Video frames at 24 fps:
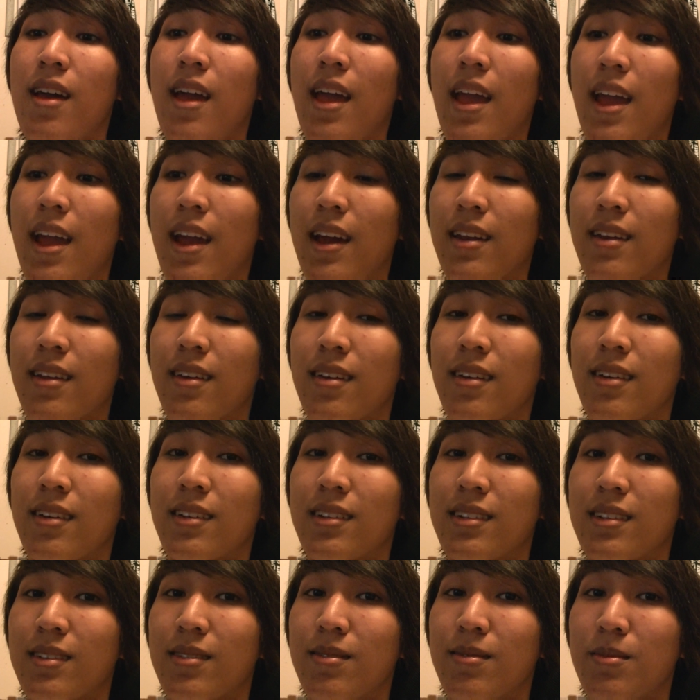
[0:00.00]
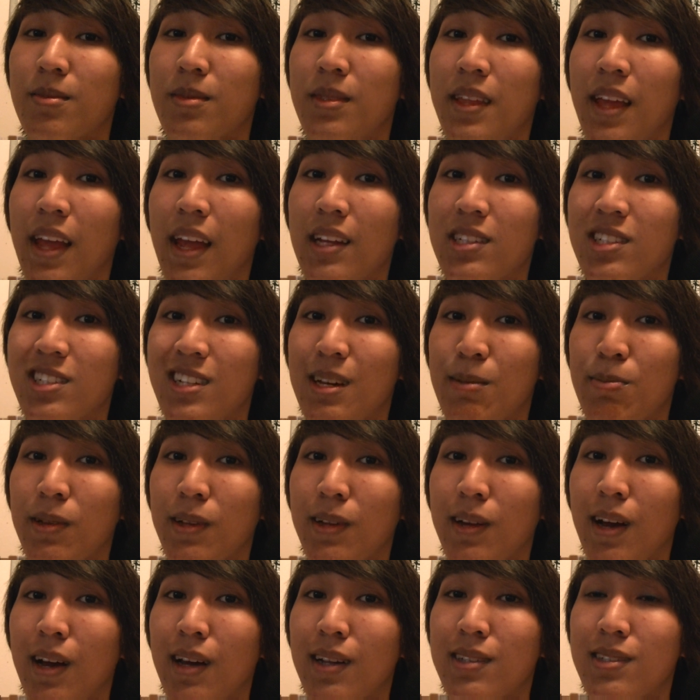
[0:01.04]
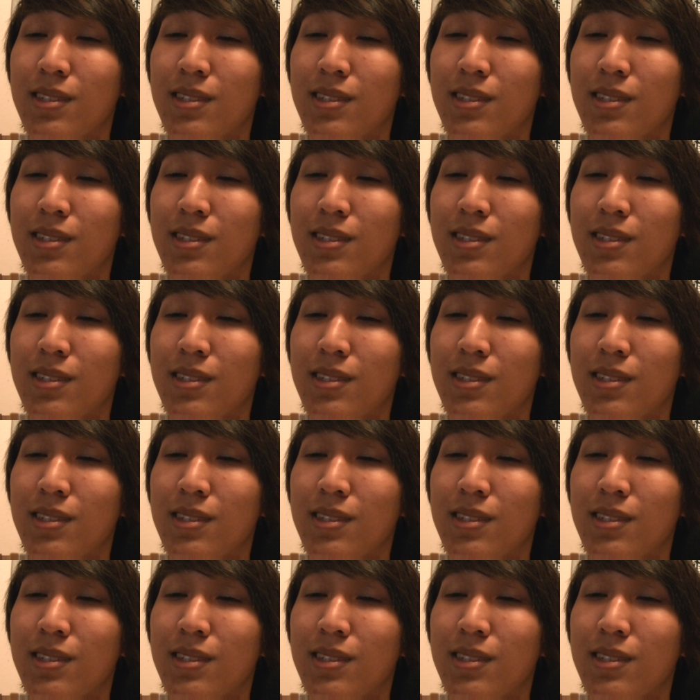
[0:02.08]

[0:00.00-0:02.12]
and the Asian Apple God.